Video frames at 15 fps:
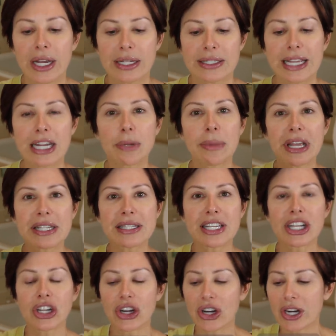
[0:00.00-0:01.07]
database
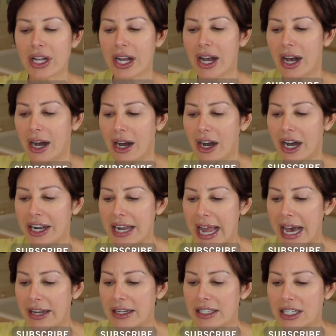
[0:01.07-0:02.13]
here on
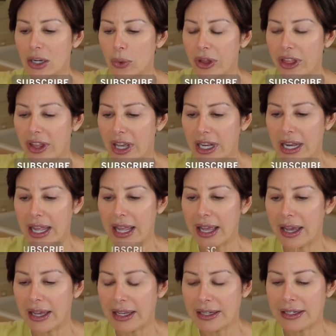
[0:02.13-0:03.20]
how to deal with it
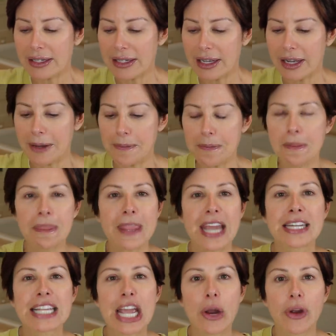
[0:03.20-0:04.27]
and, um,
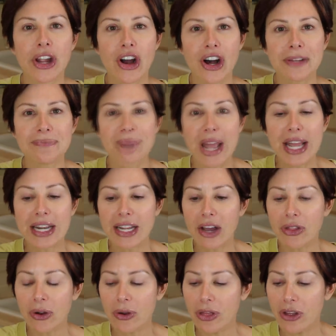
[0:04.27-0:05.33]
and carry on. Any
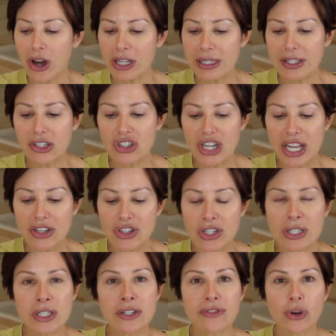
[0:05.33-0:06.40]
other thoughts,
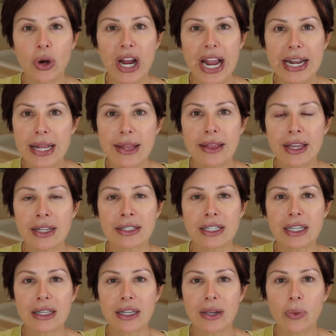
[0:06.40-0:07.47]
suggestions for anything
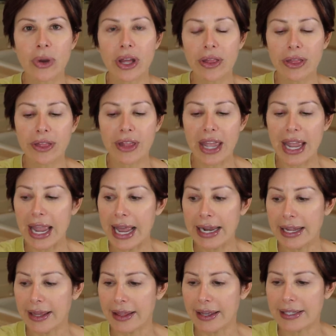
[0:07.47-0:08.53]
dealing with
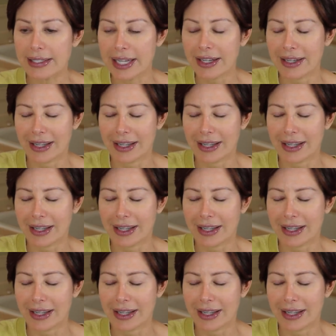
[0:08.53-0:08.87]
any of this,